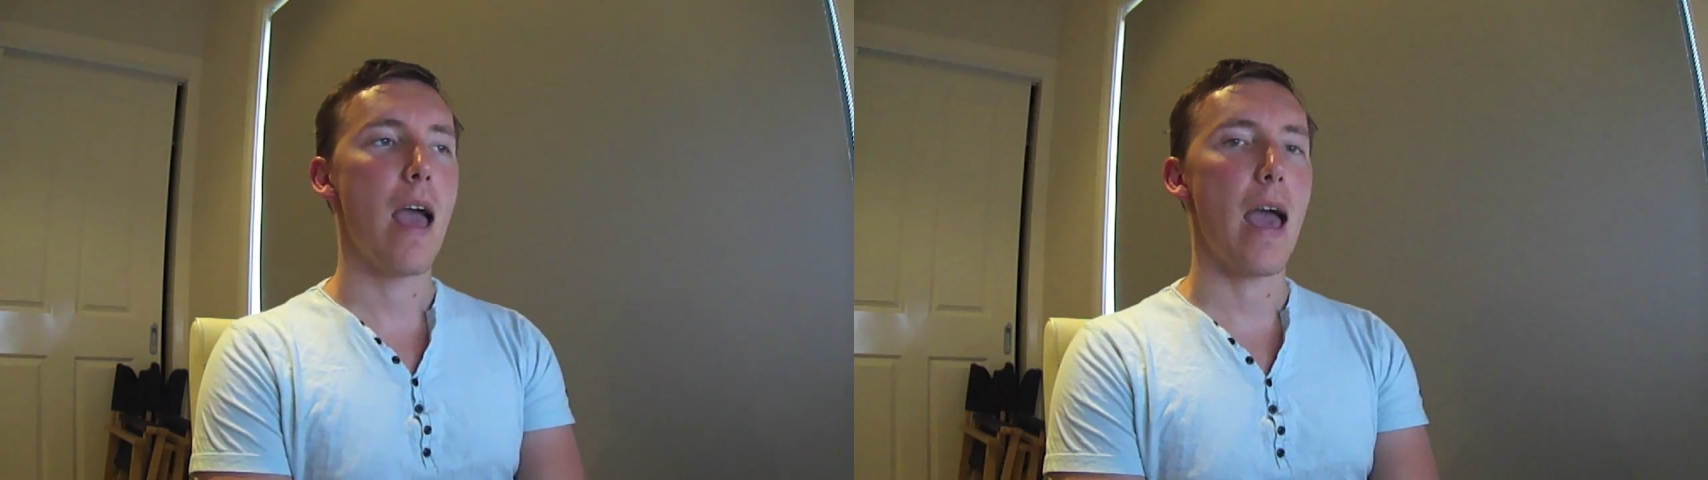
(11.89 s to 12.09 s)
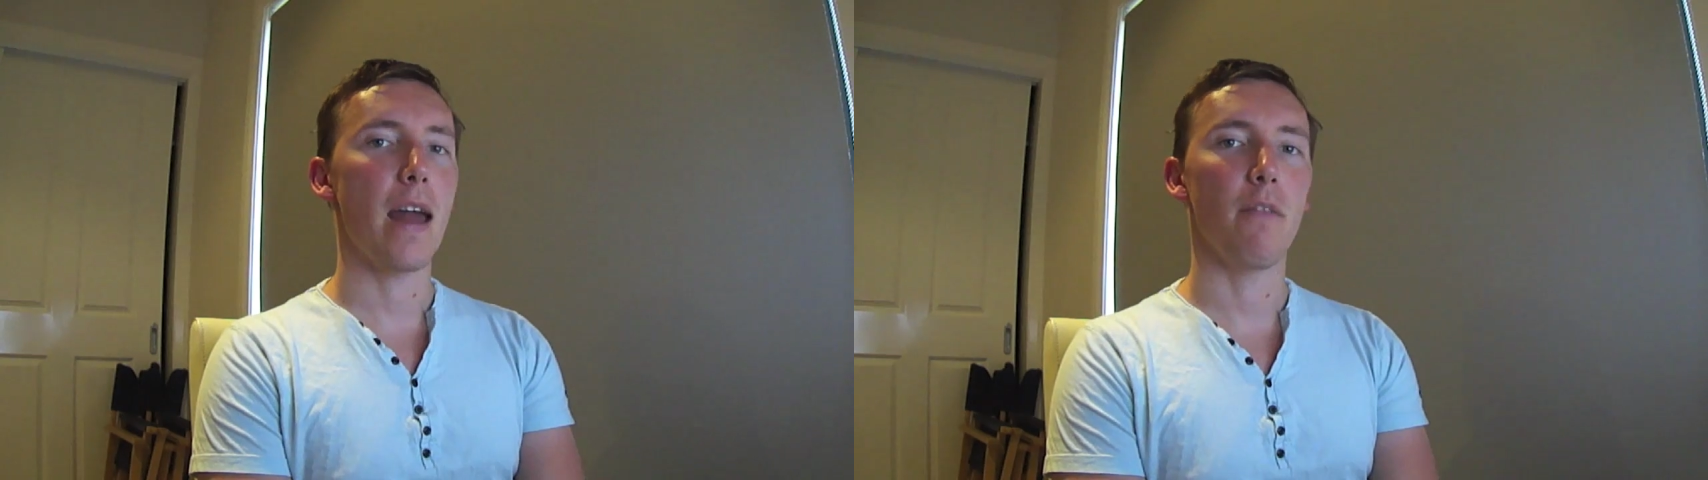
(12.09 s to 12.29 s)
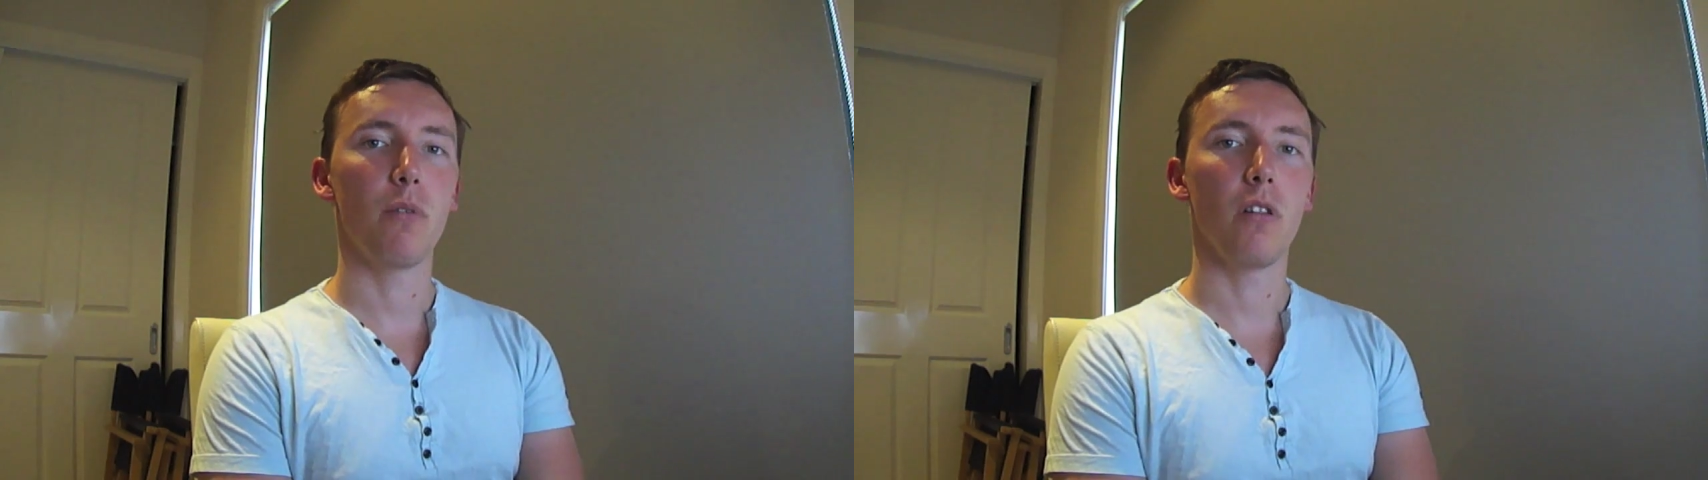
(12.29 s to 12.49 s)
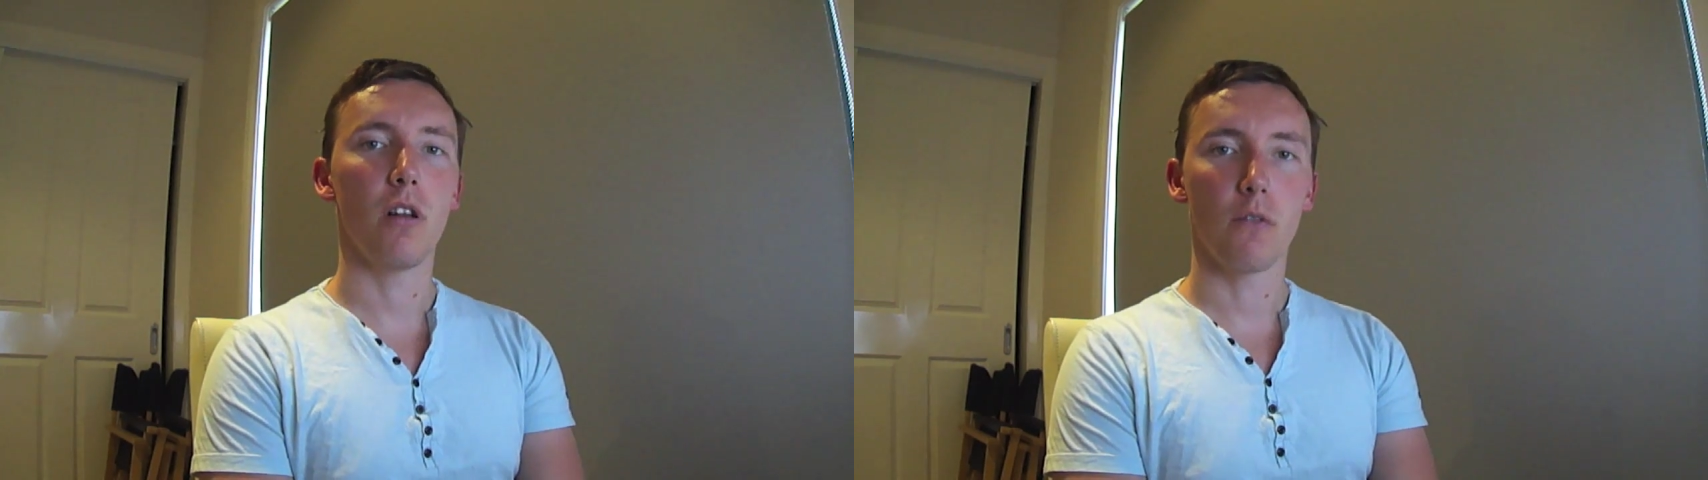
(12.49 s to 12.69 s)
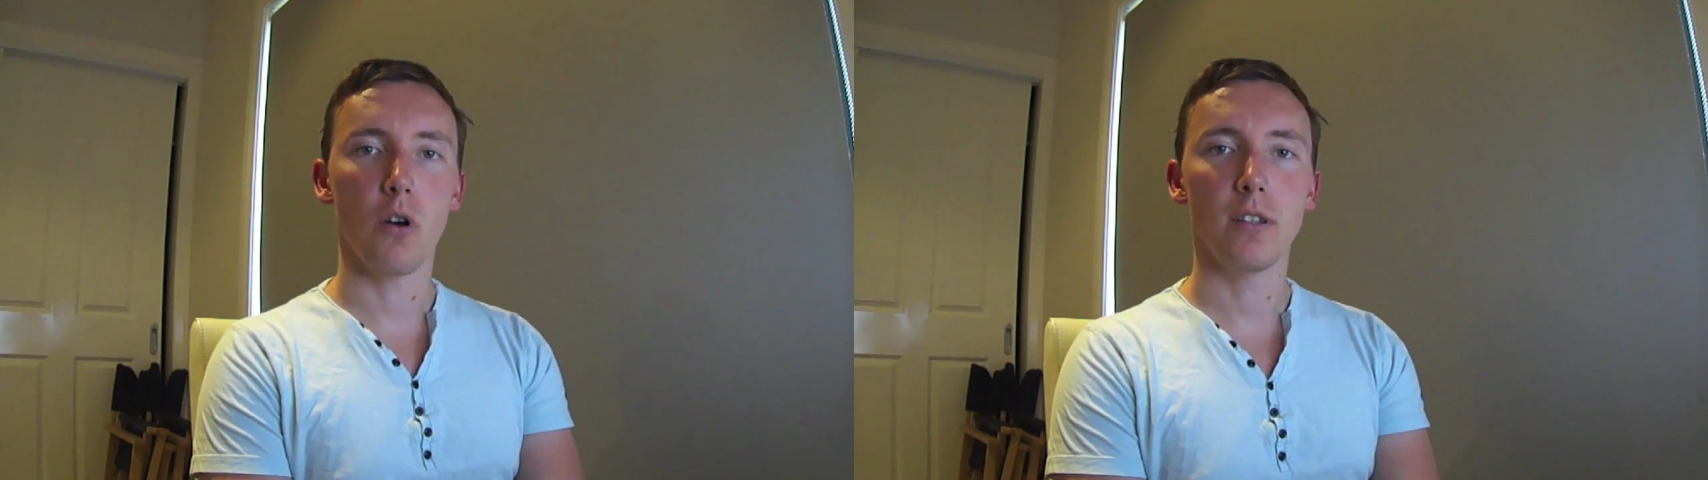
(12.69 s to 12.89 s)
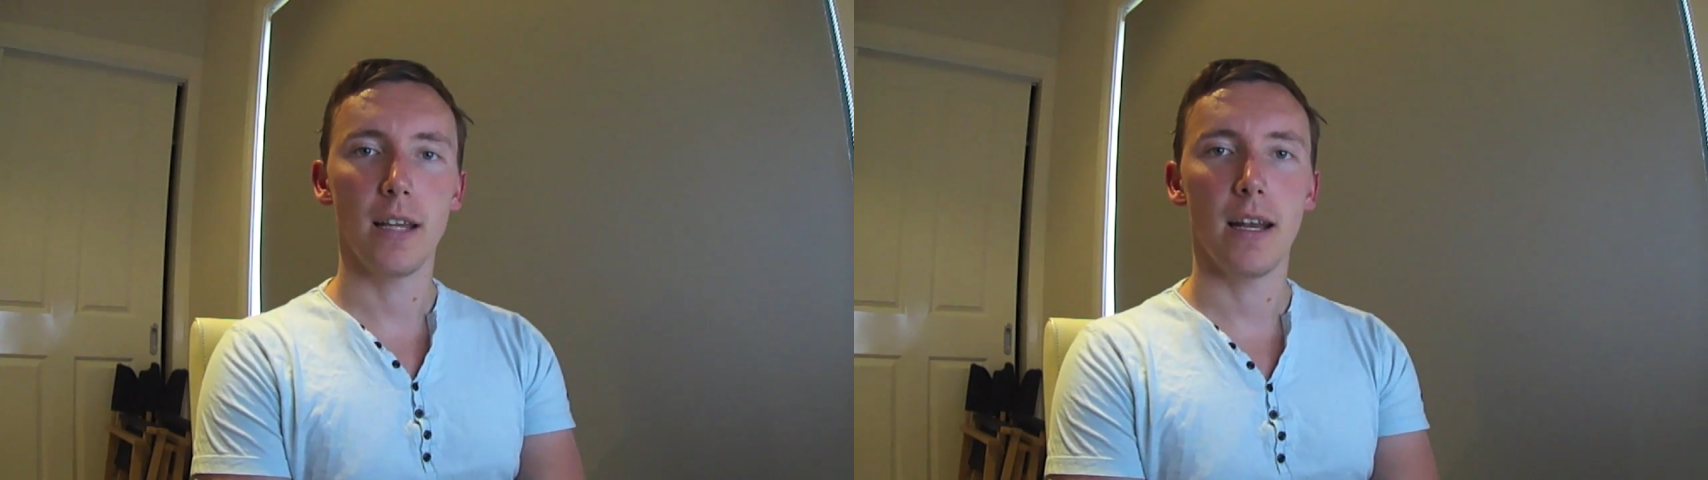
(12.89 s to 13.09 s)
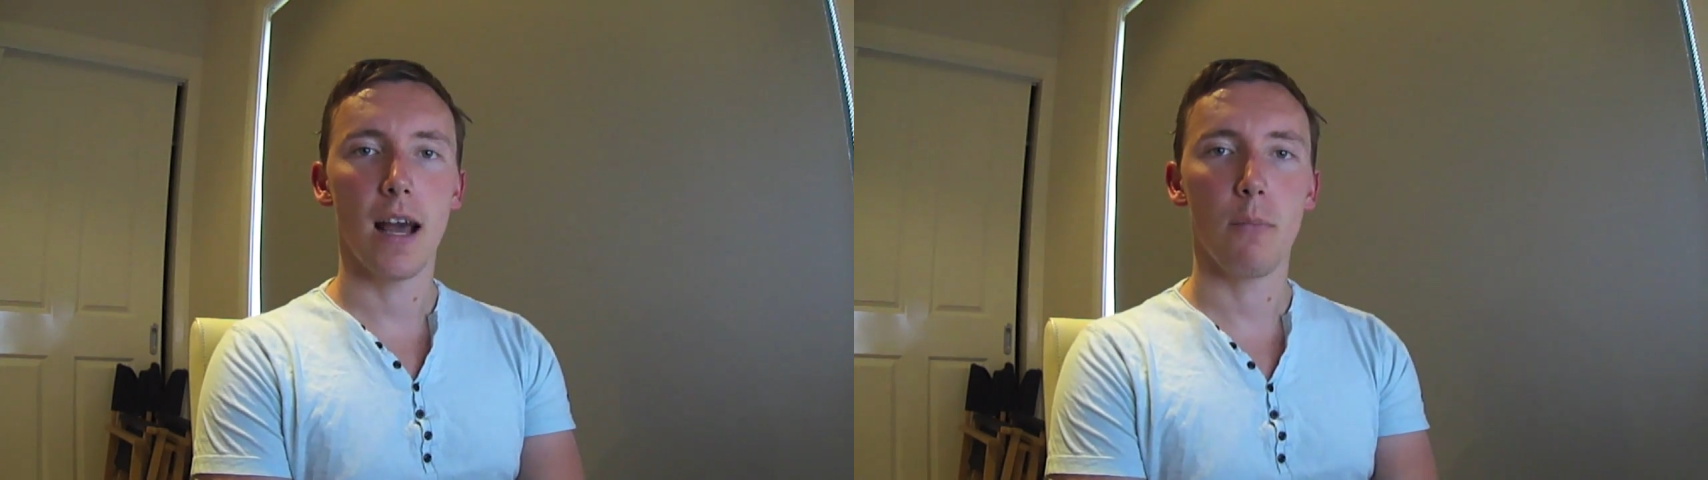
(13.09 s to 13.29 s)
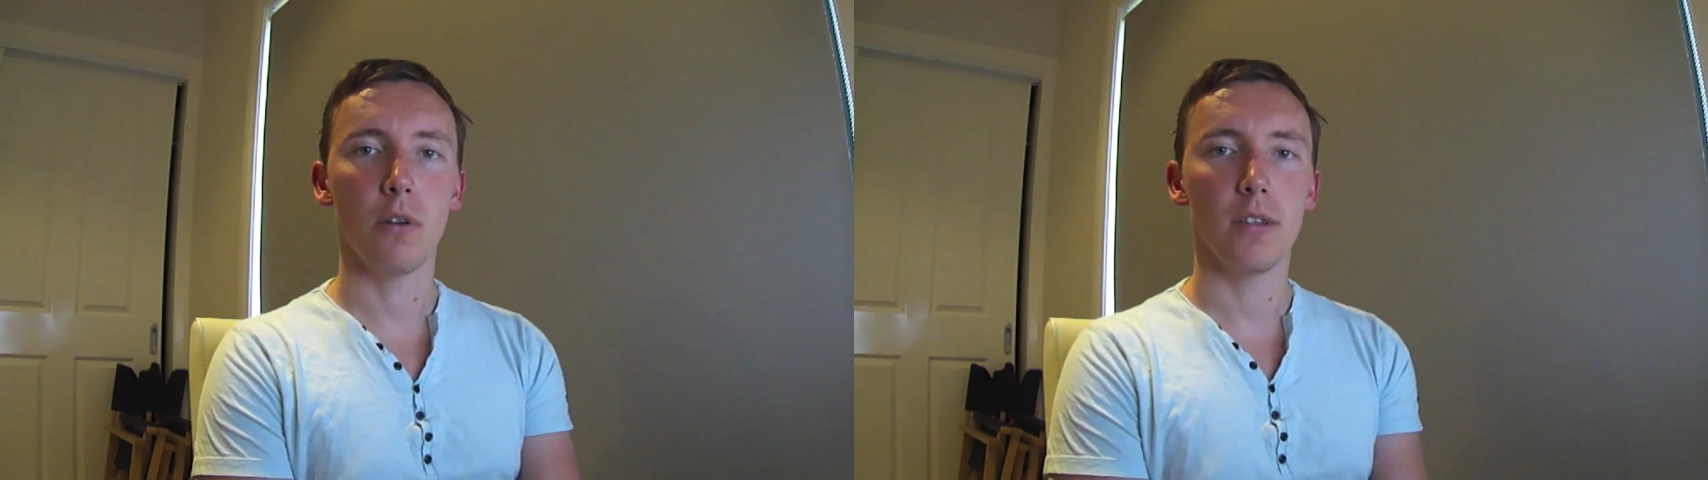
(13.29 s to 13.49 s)
and I've put a lot of content
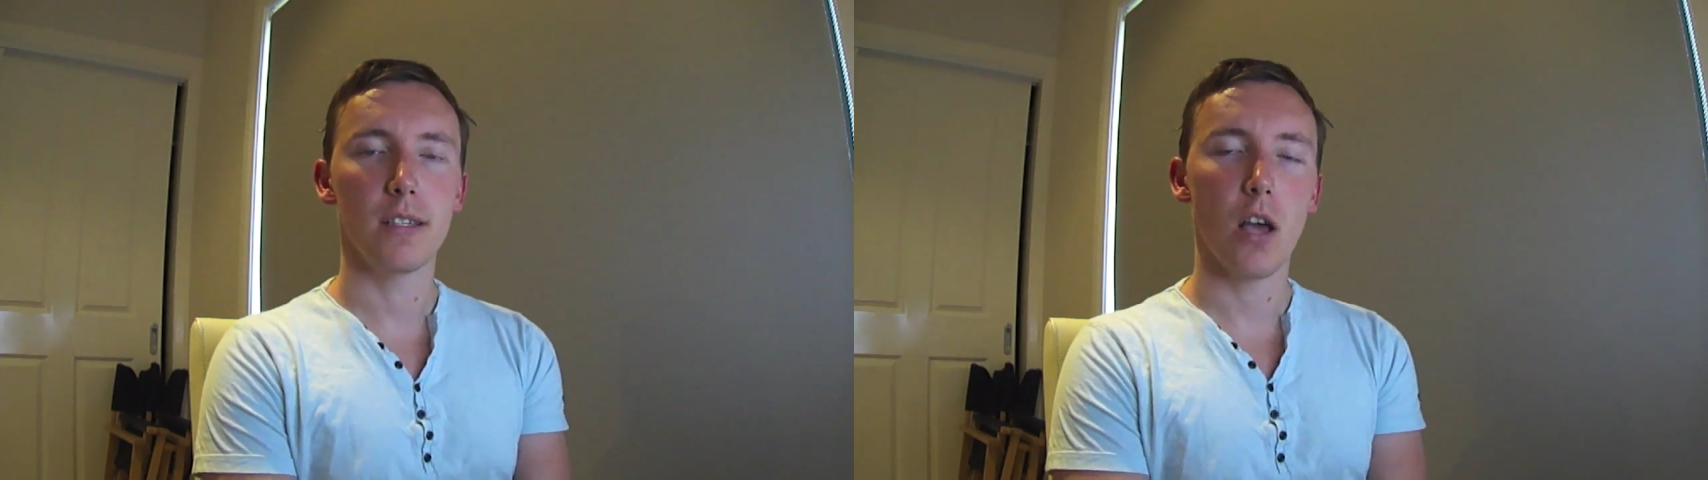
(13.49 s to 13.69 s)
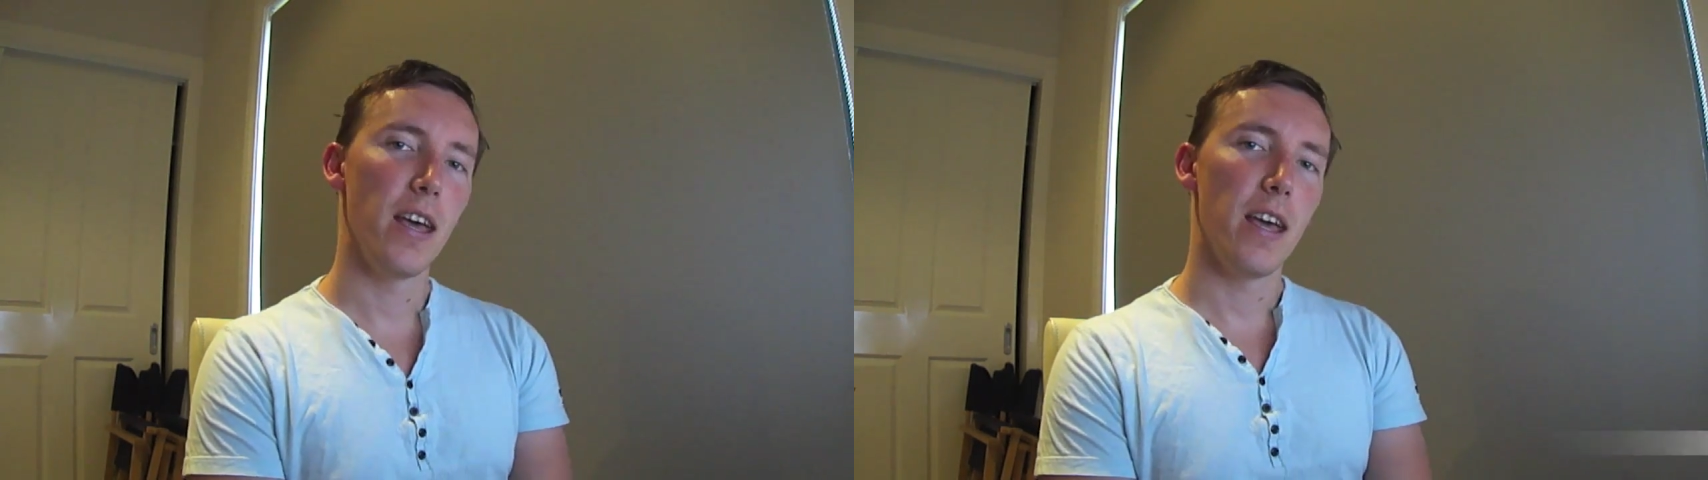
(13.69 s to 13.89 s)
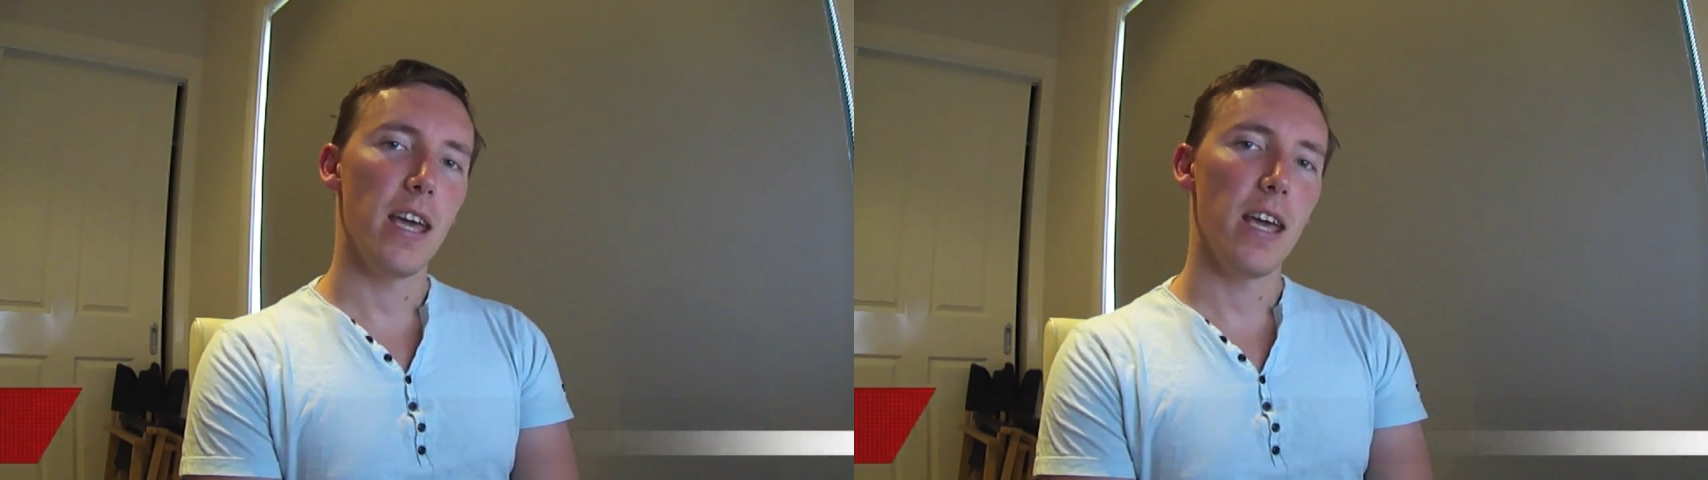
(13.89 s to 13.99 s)
up on the site.